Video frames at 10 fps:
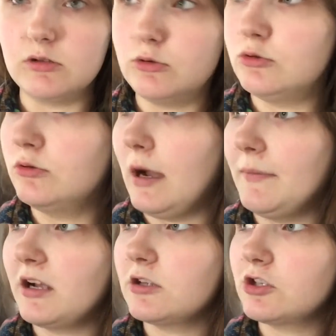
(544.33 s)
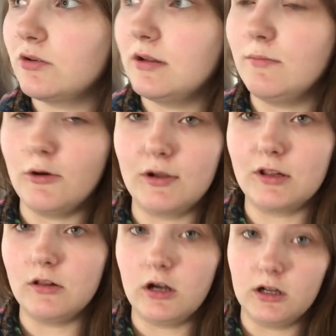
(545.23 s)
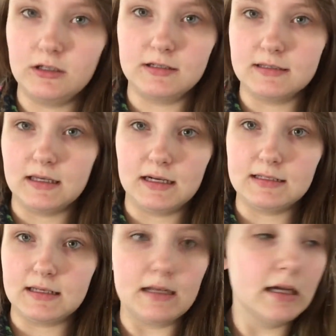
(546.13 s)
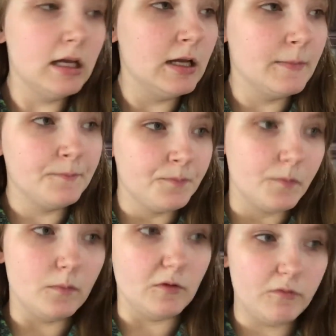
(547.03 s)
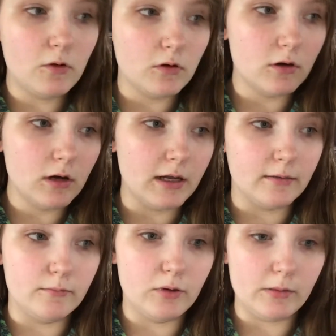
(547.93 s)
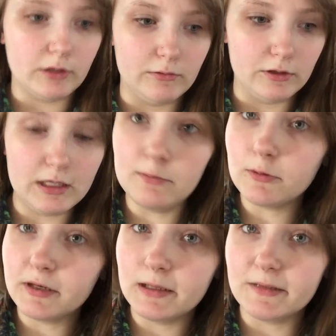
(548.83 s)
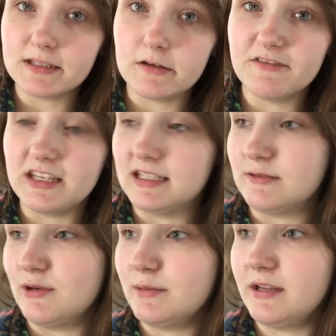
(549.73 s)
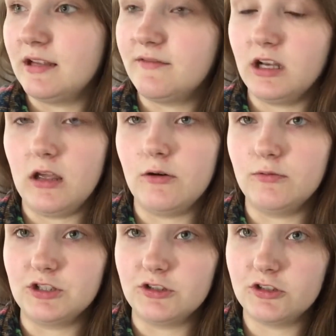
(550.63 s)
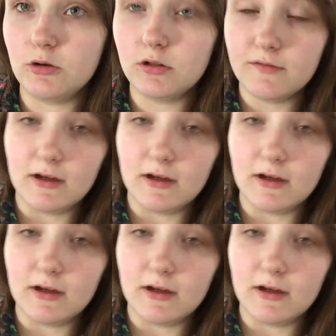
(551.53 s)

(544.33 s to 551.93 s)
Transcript: you. I'm not going to show you him mowing the lawn because like I said before and probably will keep repeating myself, he doesn't want to be on video, which is totally